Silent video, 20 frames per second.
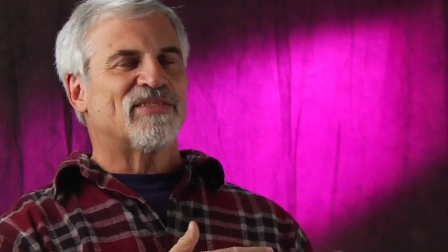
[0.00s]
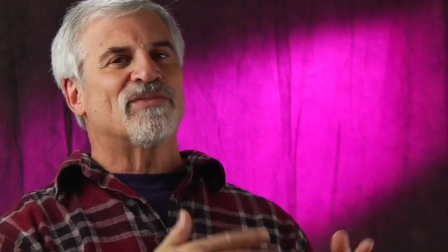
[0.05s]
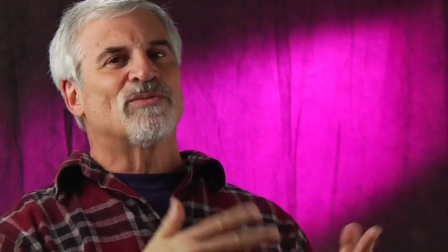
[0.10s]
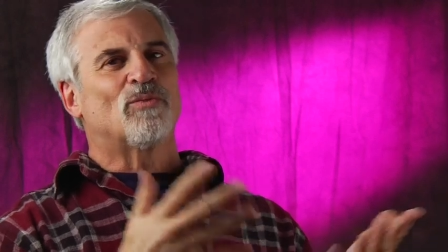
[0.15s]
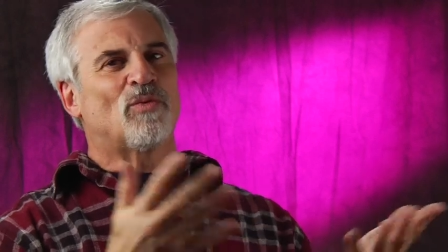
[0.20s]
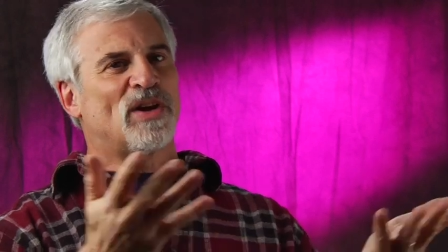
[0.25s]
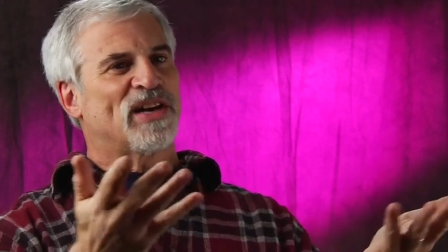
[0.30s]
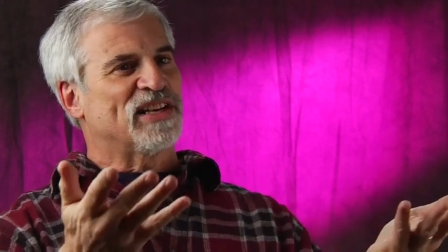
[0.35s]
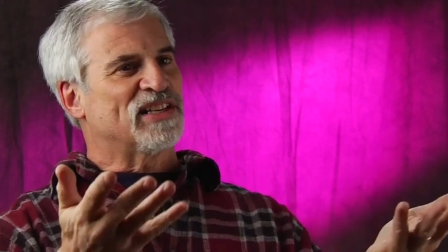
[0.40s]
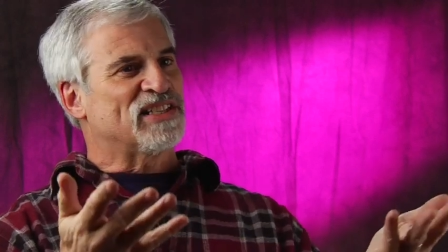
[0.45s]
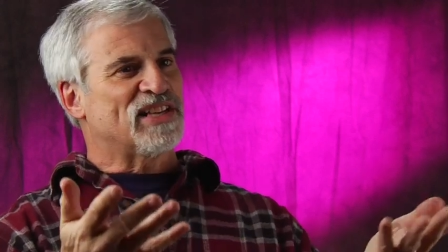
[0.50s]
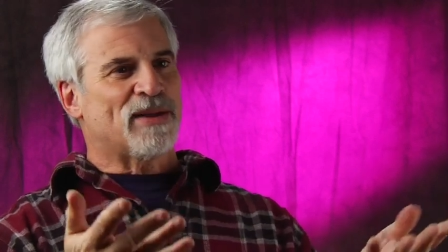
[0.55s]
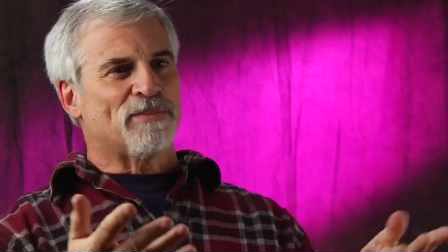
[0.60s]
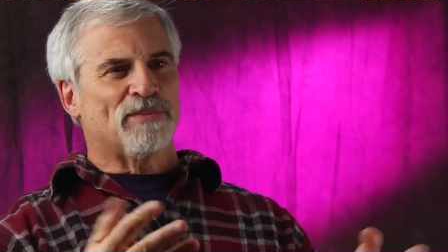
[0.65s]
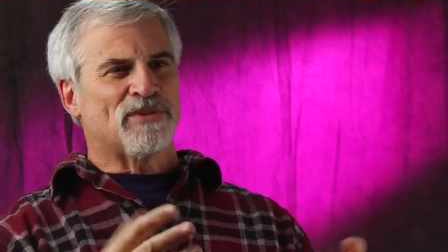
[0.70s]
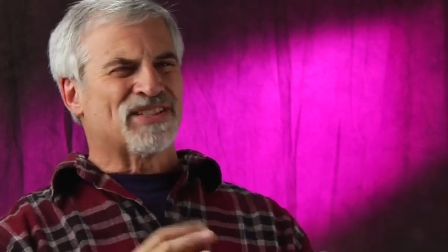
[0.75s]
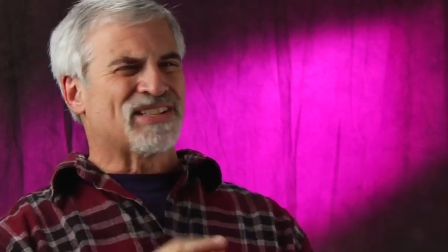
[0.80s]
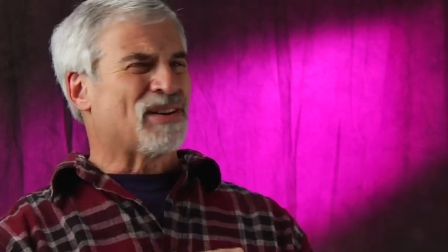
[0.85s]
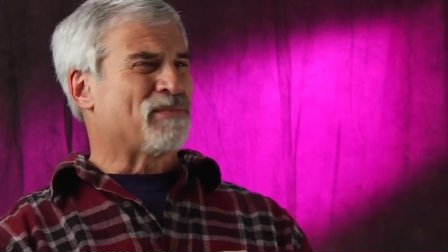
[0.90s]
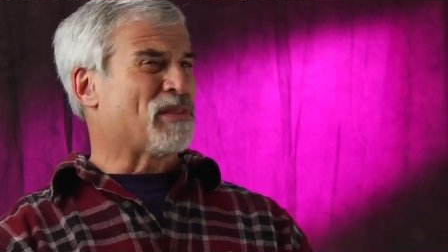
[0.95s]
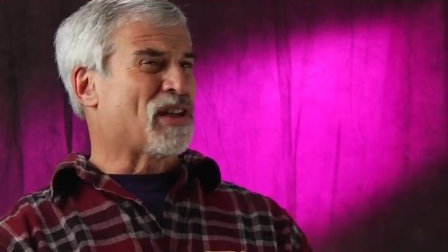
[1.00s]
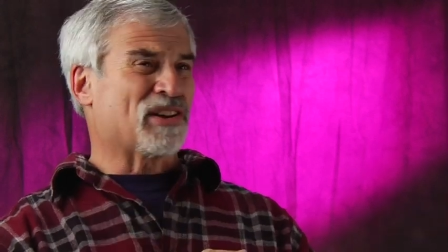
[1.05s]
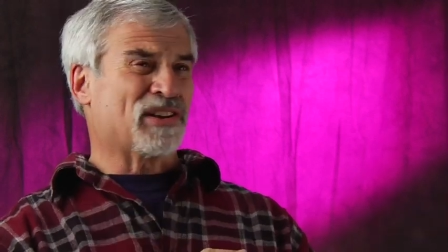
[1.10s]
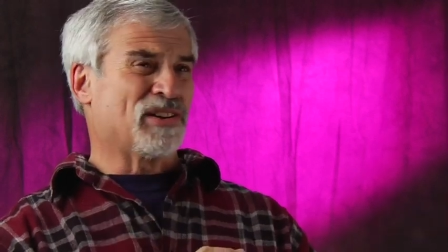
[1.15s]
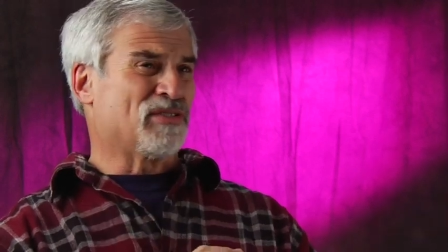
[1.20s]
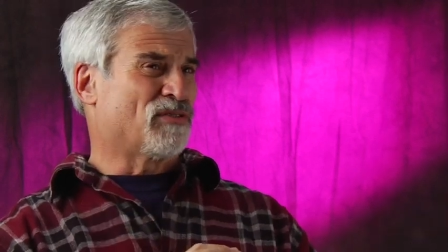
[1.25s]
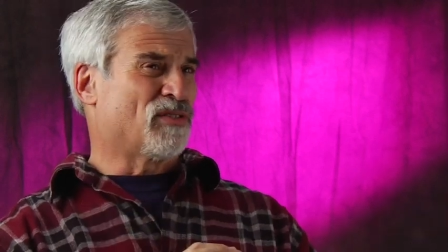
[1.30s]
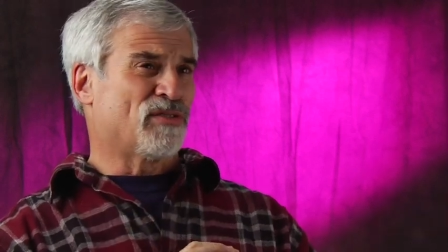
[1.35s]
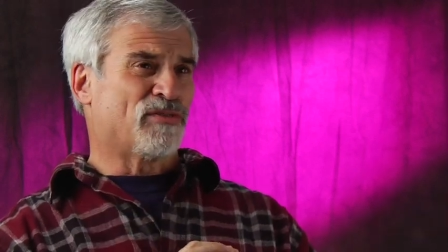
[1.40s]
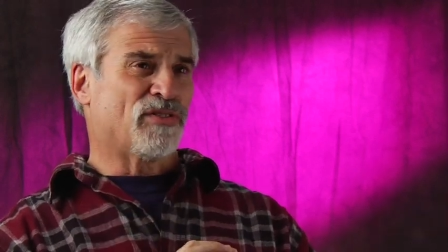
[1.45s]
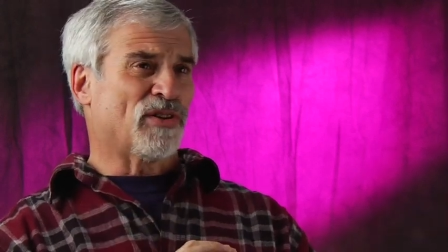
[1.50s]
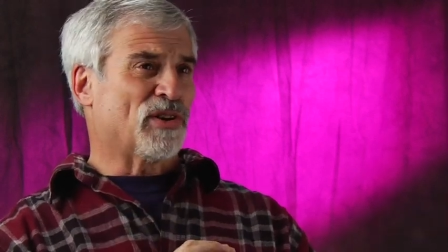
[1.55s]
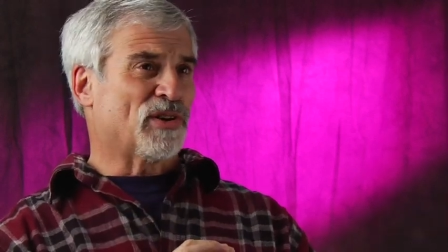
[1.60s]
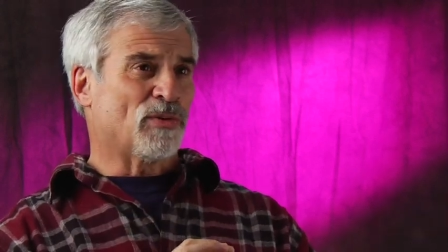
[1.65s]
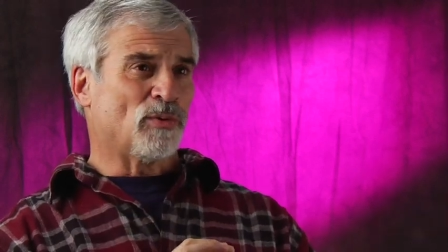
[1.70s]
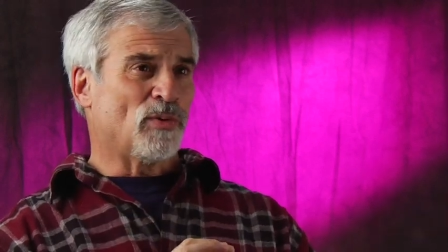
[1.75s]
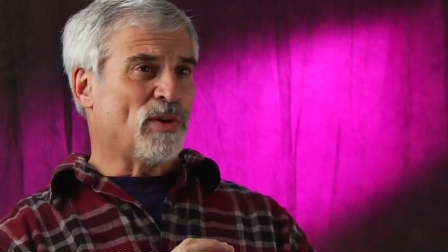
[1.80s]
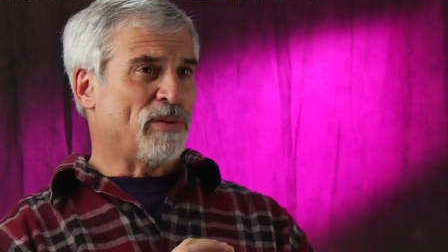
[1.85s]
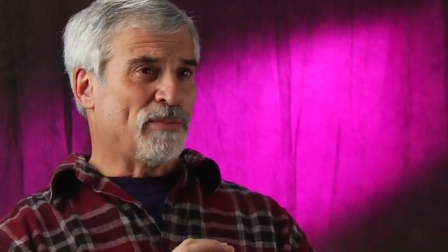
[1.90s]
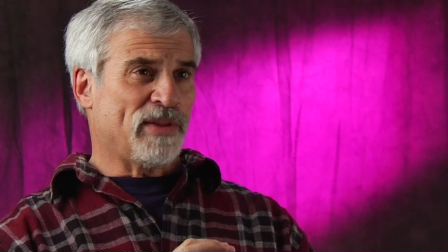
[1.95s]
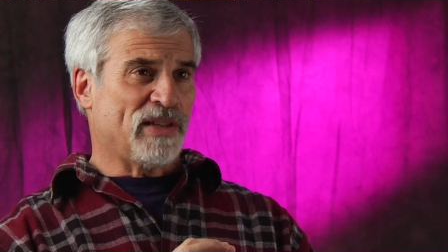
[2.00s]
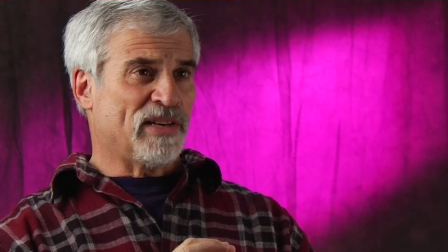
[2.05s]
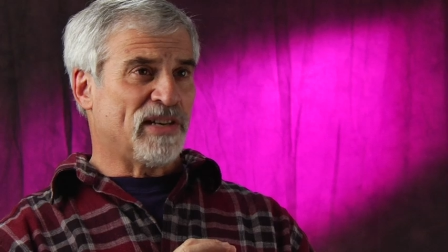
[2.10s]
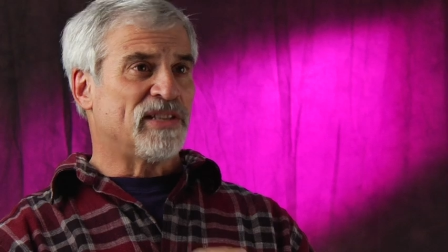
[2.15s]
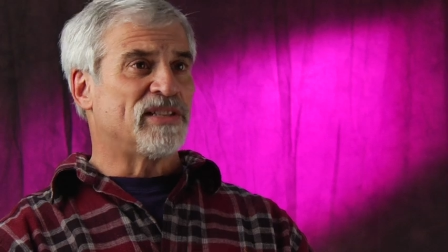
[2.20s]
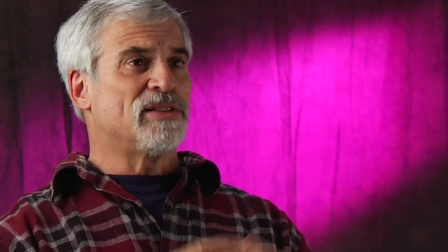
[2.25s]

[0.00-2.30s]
one example is I'm not going to refer to women